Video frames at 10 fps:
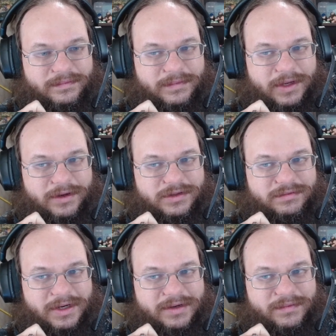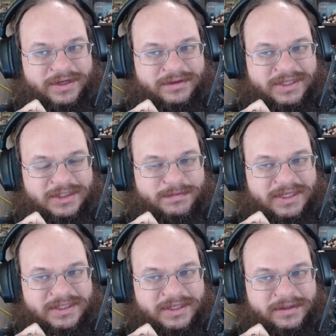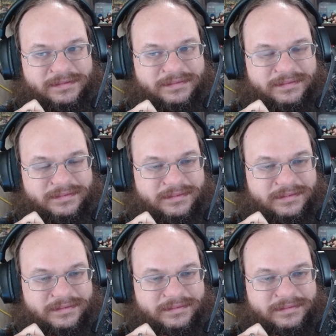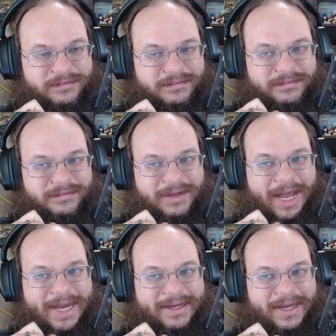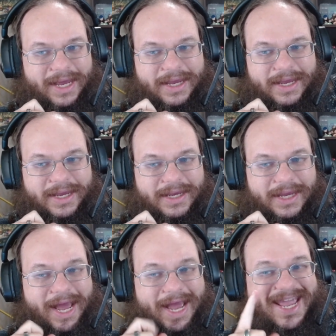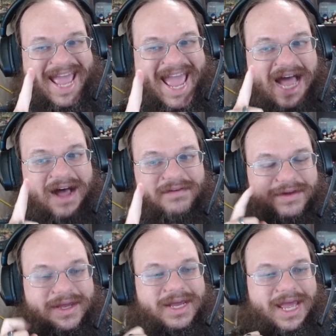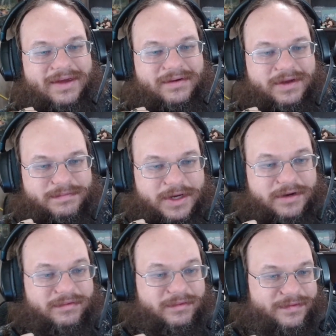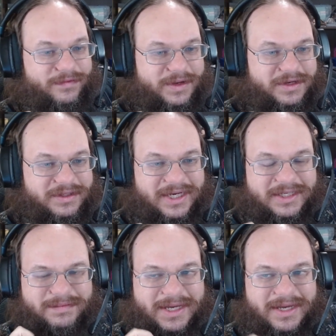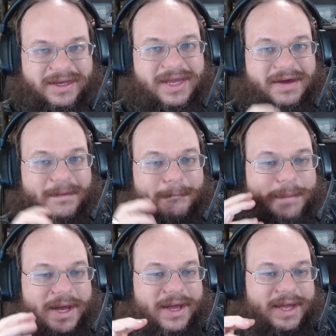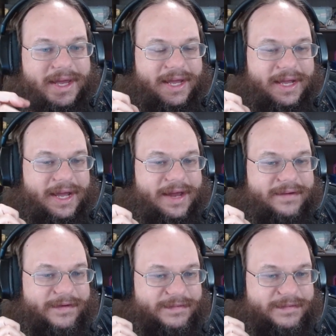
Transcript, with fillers: Who's running Windows XP still? I have a computer with Windows XP, but I